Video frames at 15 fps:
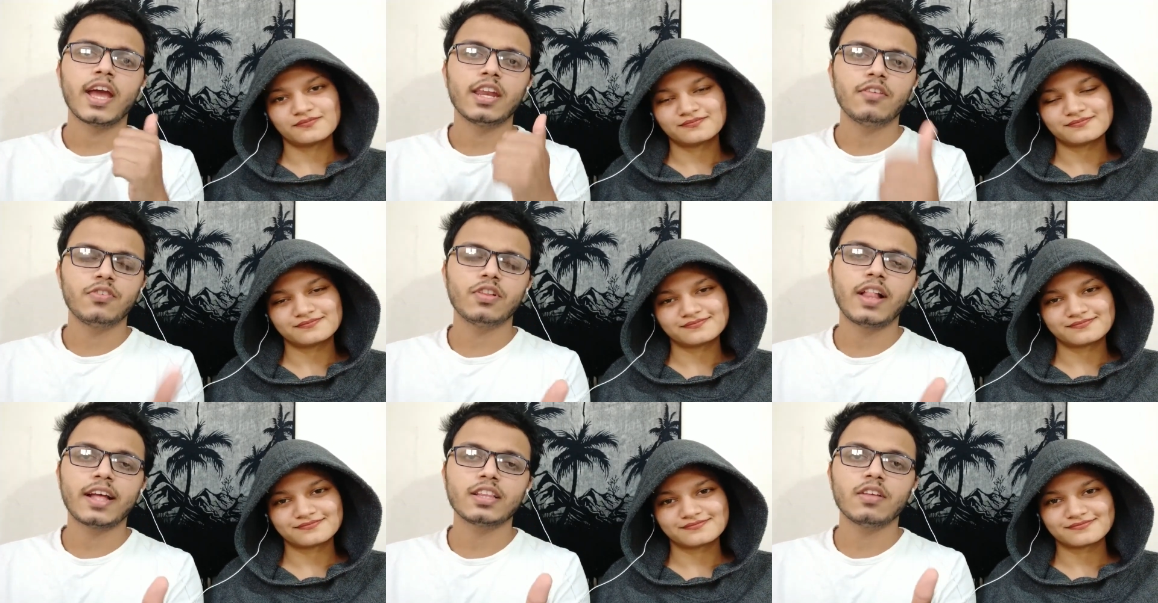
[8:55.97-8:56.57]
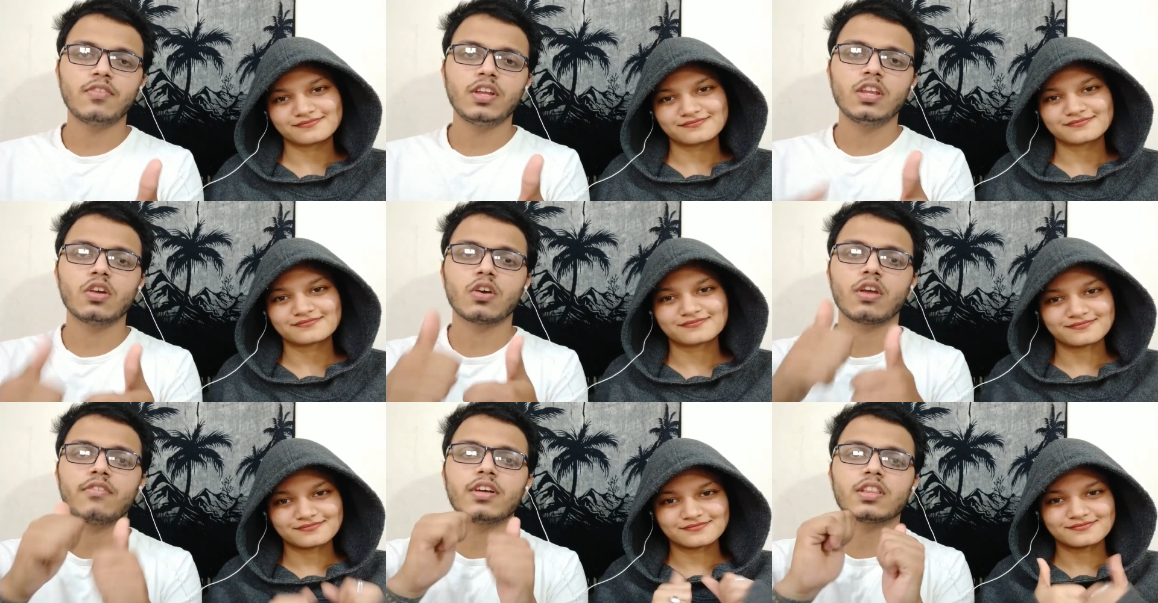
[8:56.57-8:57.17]
Speaker 1: And if you like the video,
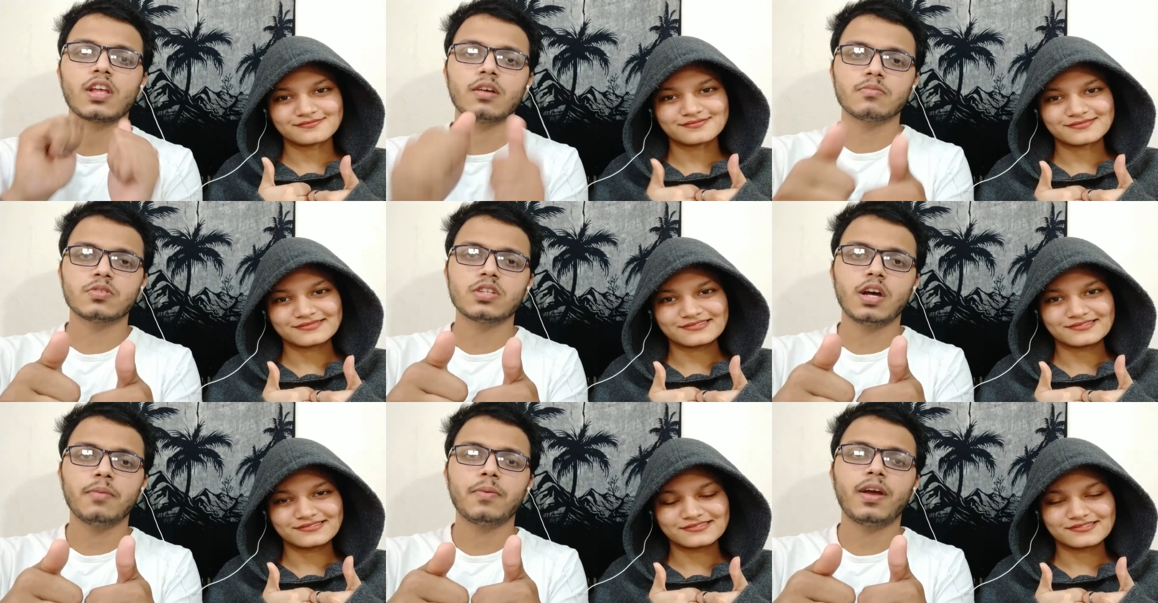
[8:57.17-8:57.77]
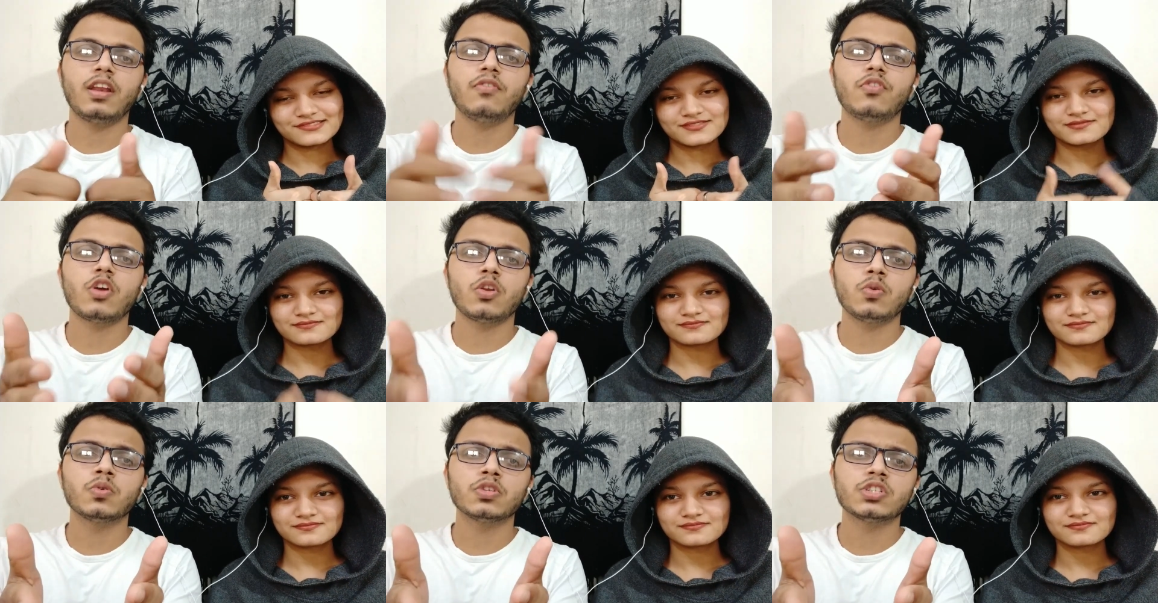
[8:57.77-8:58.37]
give it a thumbs up. And if you're
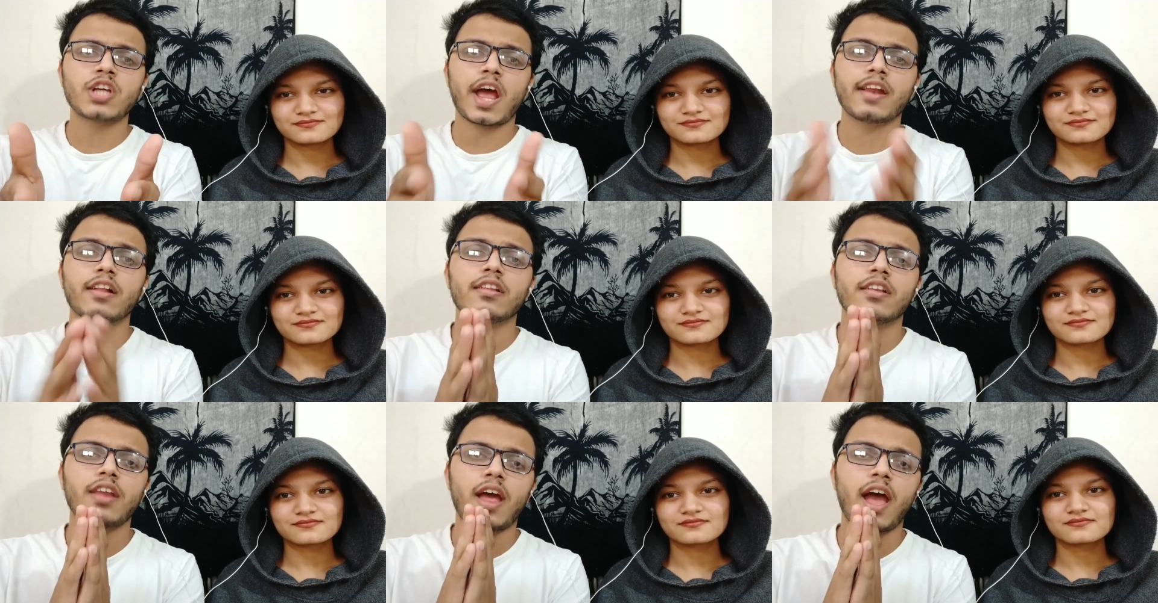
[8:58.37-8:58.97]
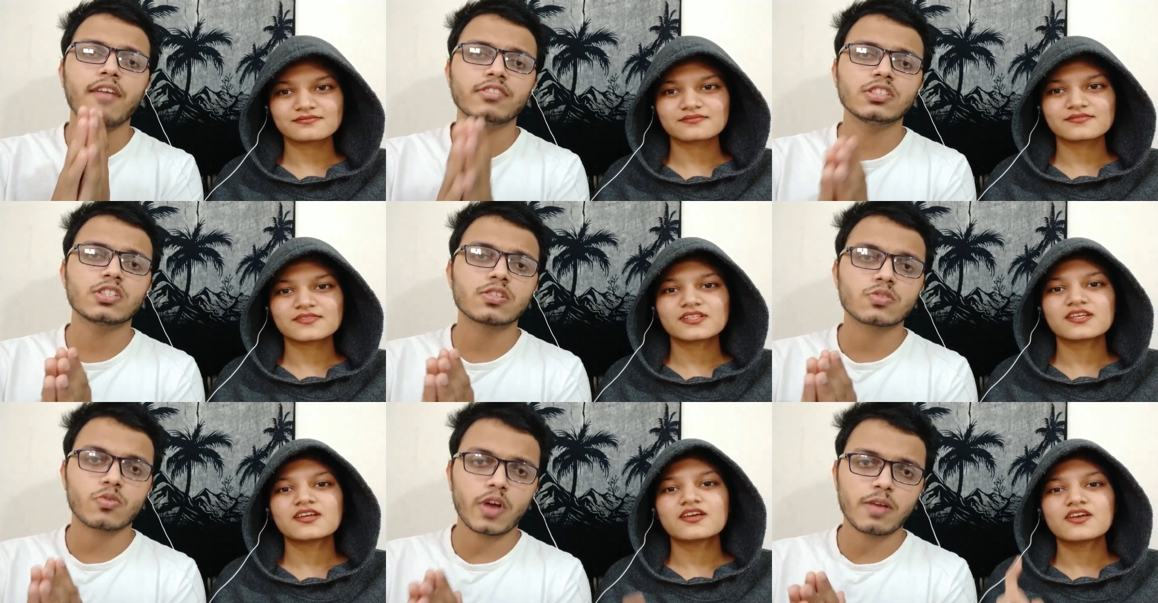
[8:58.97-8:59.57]
new to the channel and haven't
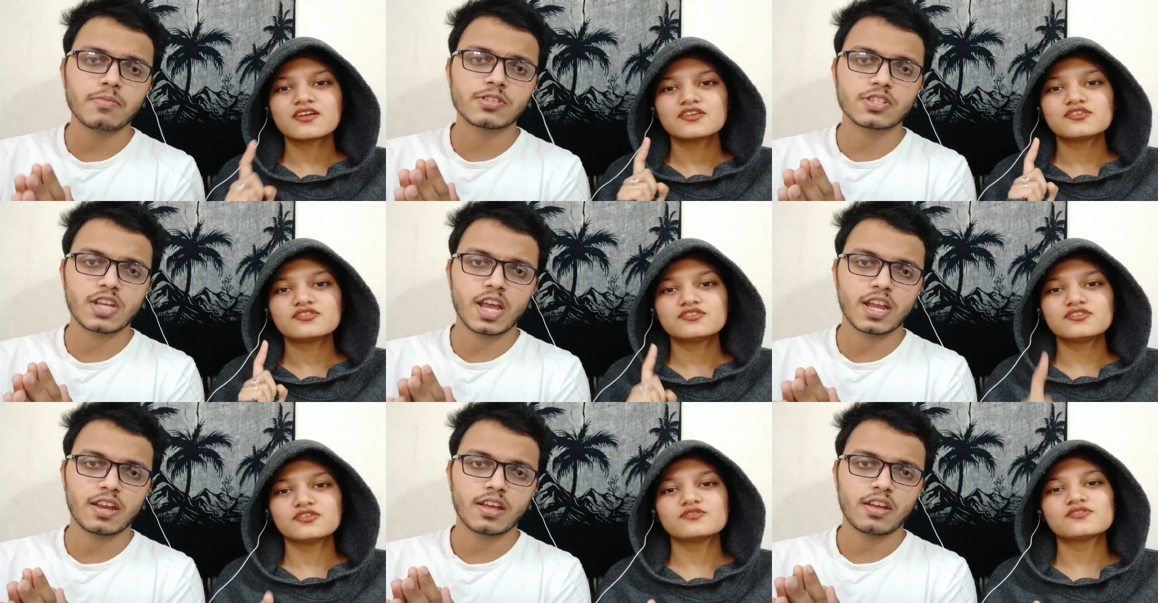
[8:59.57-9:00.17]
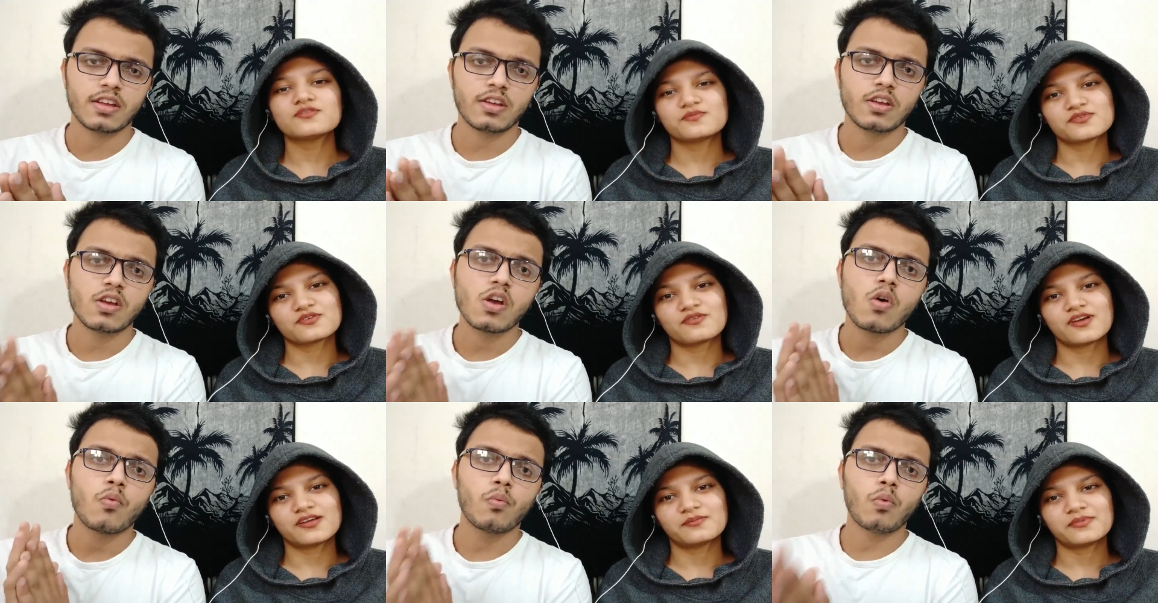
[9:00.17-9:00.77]
subscribed us yet, do
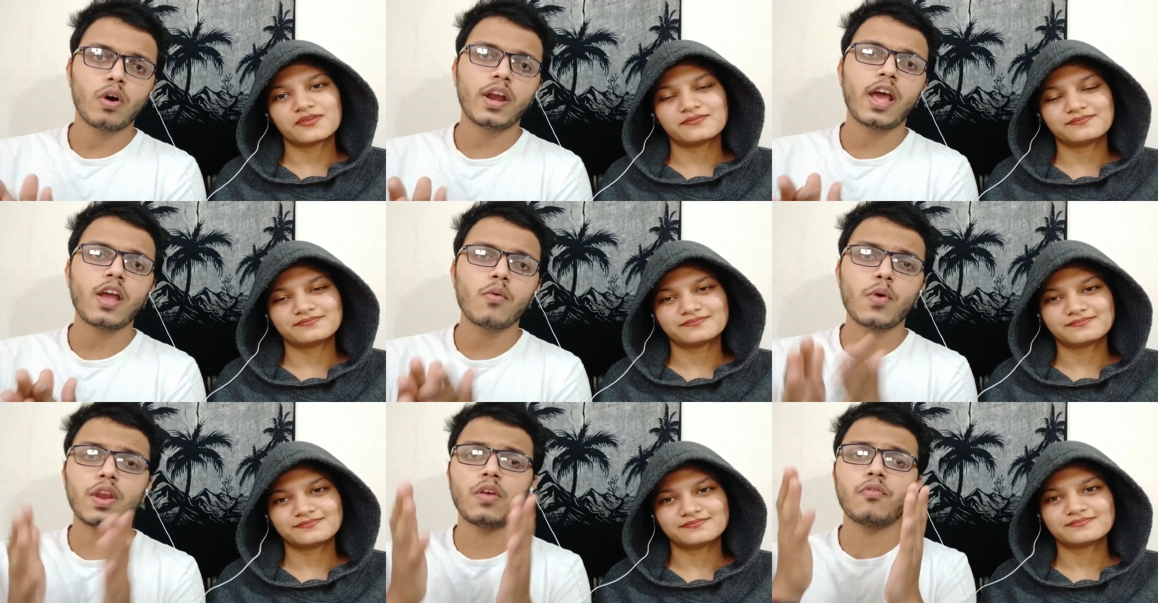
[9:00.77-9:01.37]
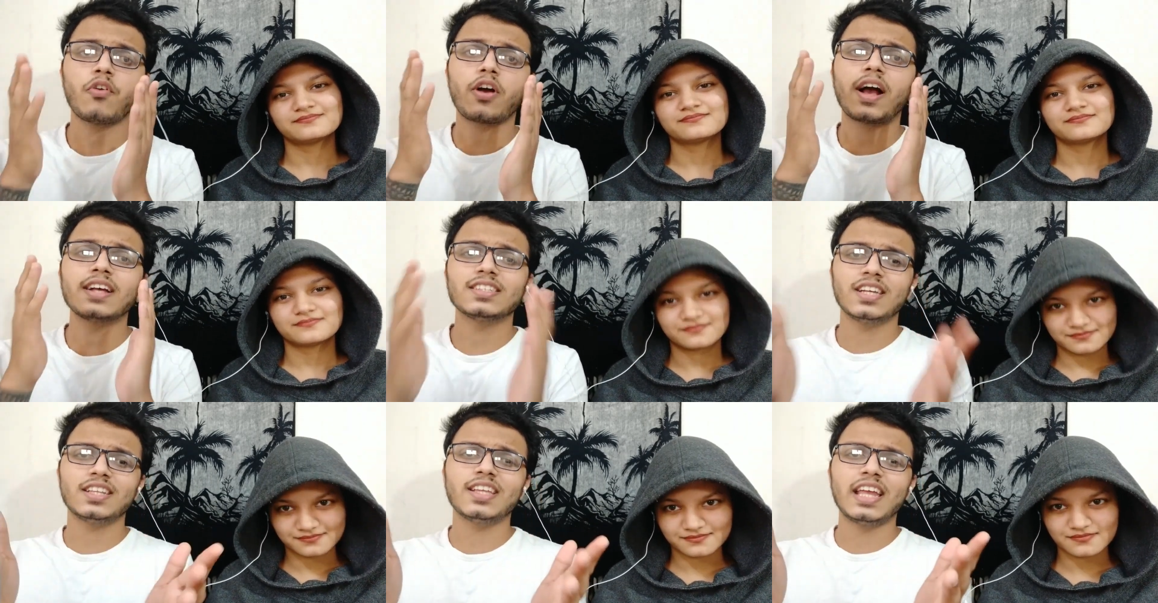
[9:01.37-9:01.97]
subscribe. What are you waiting for,
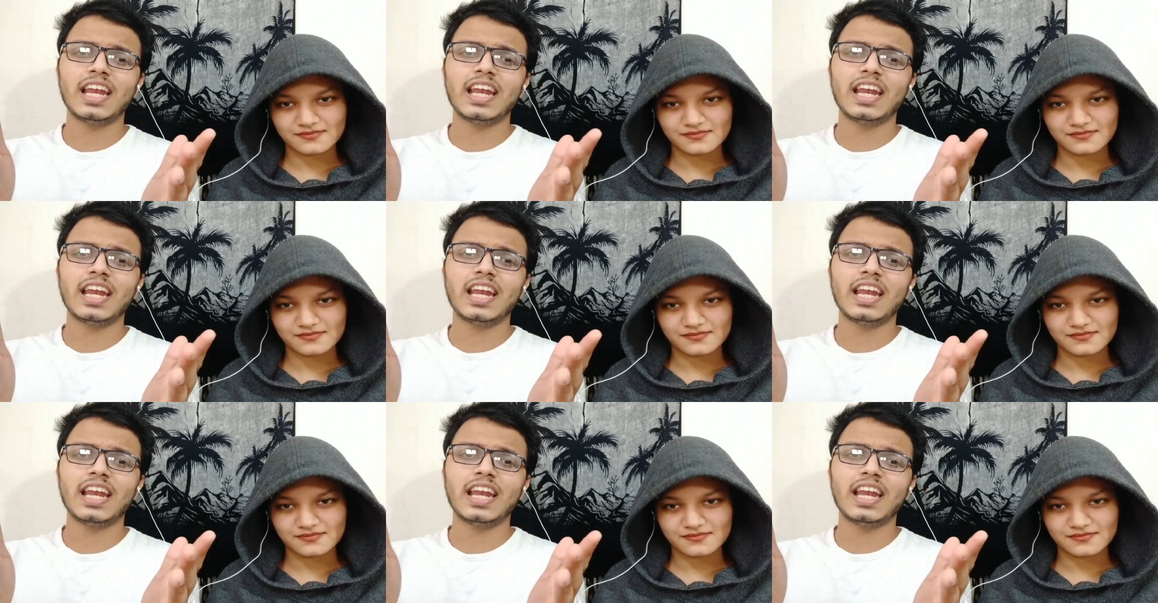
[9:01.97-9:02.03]
guys? Hit the